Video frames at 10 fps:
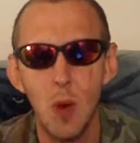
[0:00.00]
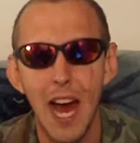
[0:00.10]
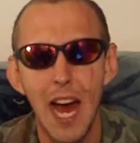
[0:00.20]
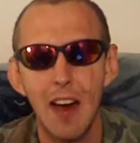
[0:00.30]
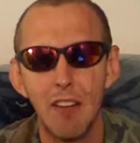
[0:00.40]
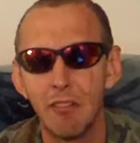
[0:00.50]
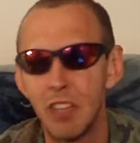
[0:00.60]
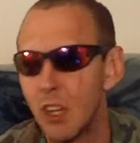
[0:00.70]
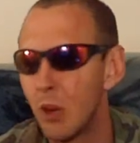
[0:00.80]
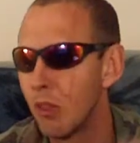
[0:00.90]
you have.
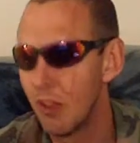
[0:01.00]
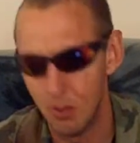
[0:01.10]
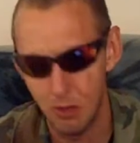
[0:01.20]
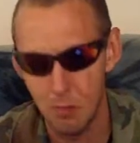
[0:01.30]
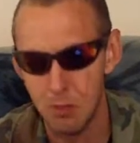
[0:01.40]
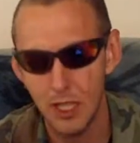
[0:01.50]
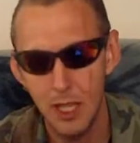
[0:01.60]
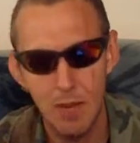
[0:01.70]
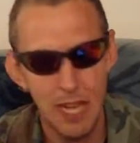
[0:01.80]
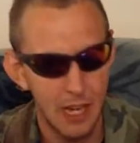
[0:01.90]
The
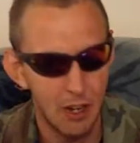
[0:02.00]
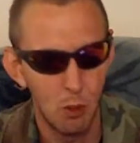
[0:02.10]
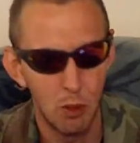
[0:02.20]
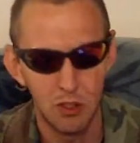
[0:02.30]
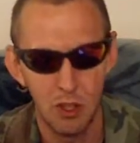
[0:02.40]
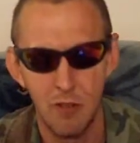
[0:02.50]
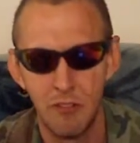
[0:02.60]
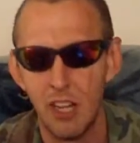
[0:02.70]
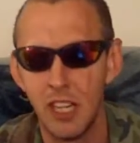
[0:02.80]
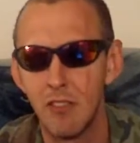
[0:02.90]
polygamy I know is
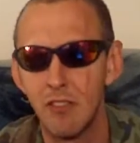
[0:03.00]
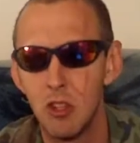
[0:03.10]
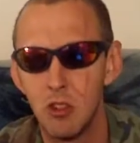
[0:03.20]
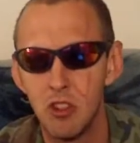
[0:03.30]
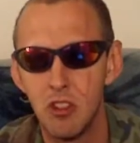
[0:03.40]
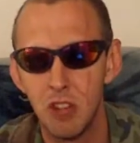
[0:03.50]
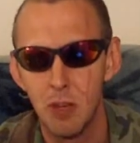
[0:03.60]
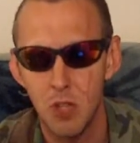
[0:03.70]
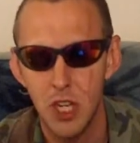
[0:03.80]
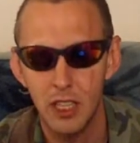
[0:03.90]
a very confusing
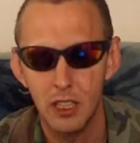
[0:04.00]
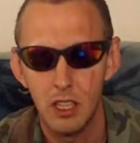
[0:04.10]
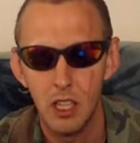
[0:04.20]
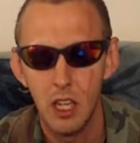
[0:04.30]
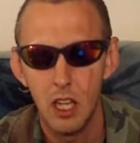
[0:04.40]
subject,